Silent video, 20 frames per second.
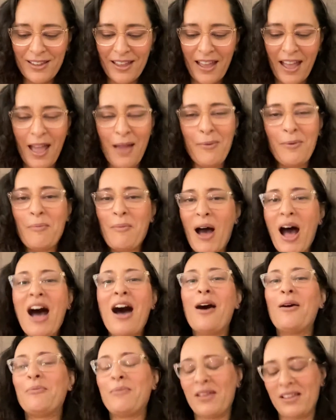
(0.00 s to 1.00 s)
I'm a
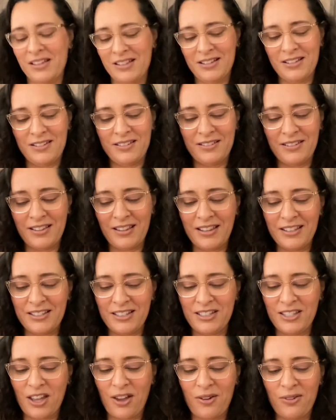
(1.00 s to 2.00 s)
mom. And
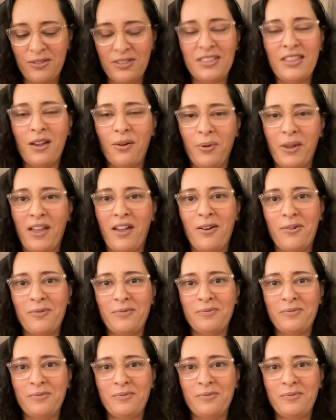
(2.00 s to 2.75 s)
so there we go.